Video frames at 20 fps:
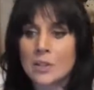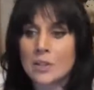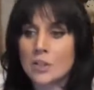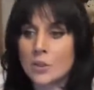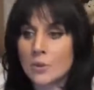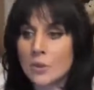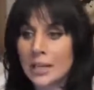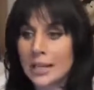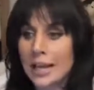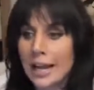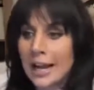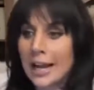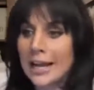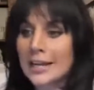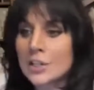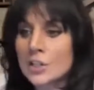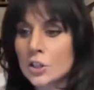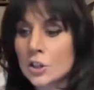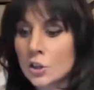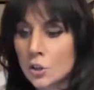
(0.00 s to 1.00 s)
So they
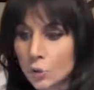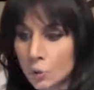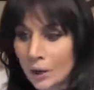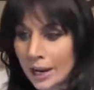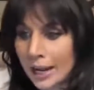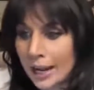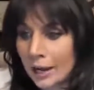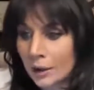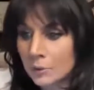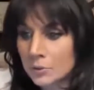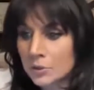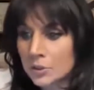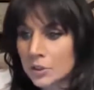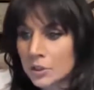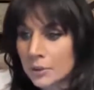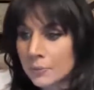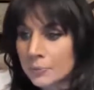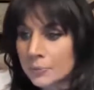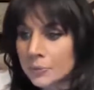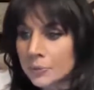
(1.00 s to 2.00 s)
had to
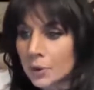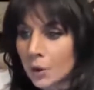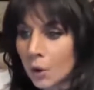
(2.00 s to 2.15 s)
ground